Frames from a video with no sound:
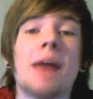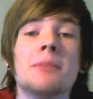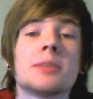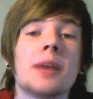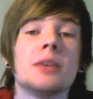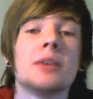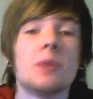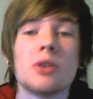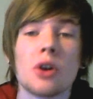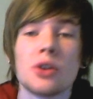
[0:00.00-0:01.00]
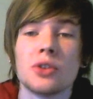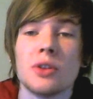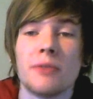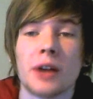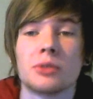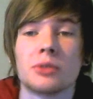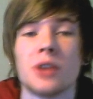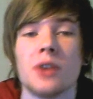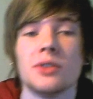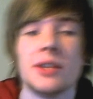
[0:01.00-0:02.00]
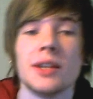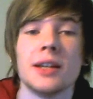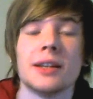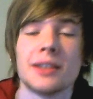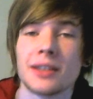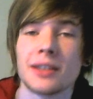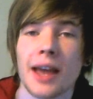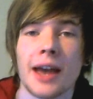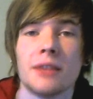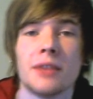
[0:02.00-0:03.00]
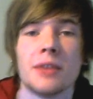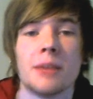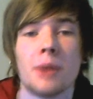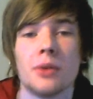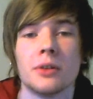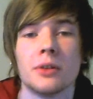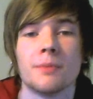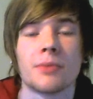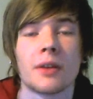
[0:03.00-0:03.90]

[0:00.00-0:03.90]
and misplays will cost you the vital turns you need to stay ahead of the opponent.